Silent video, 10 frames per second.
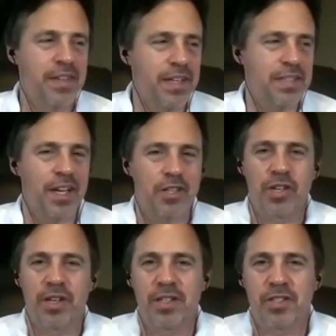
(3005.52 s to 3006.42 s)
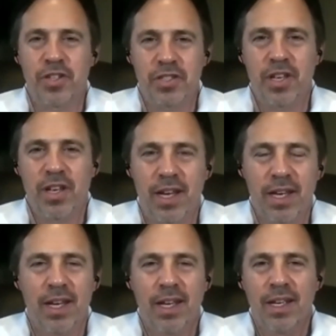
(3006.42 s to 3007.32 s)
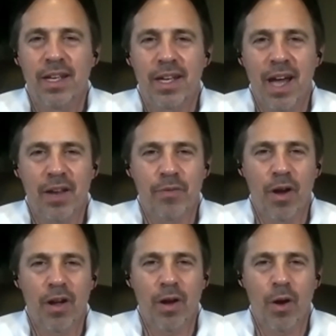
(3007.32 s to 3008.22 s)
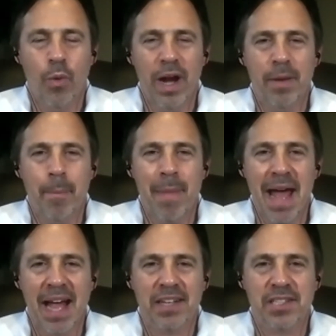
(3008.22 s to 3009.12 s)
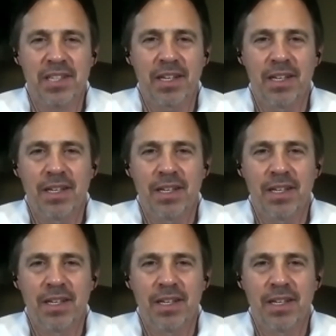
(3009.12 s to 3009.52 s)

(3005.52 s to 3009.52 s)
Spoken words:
the addiction is just a kind of a way to mask,